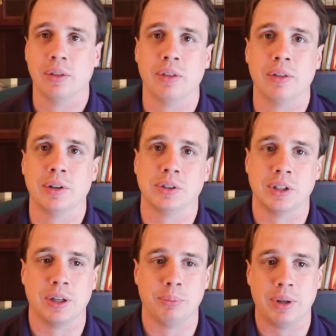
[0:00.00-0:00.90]
there's
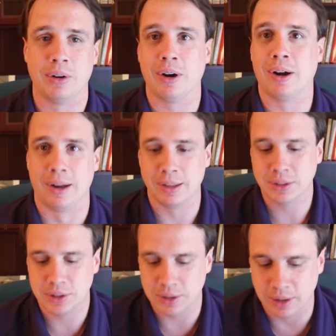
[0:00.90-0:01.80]
better
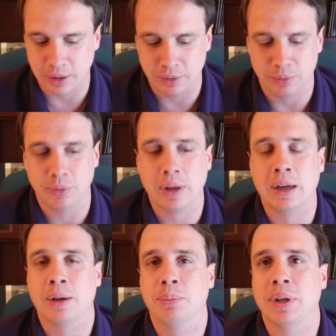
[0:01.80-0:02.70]
odds
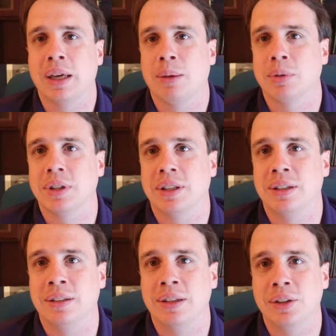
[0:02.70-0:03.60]
of being able to
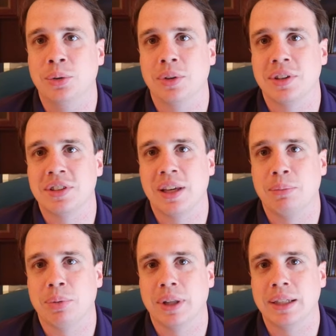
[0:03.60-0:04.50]
continue in the
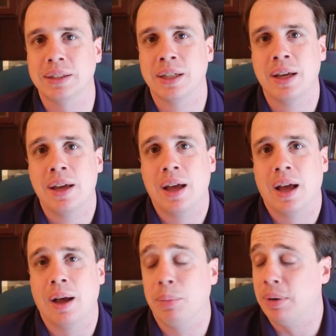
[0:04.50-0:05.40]
same place.
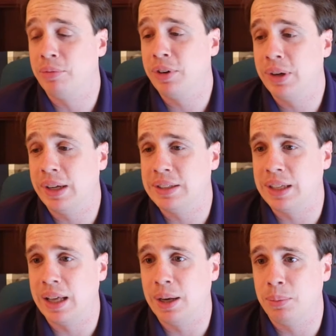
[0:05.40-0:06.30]
But I'm very
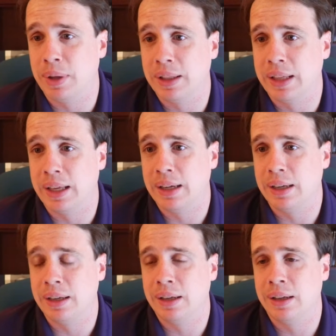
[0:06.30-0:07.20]
excited about
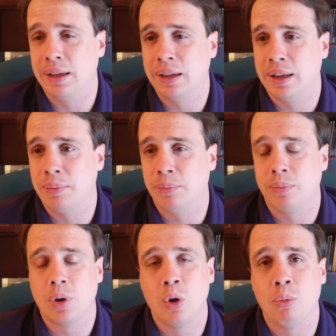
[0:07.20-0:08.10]
that, and
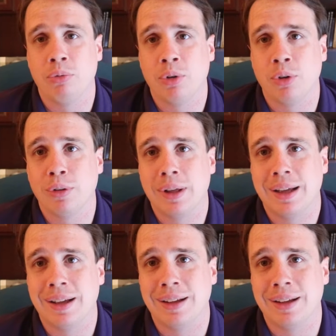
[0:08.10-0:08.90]
I'm hopeful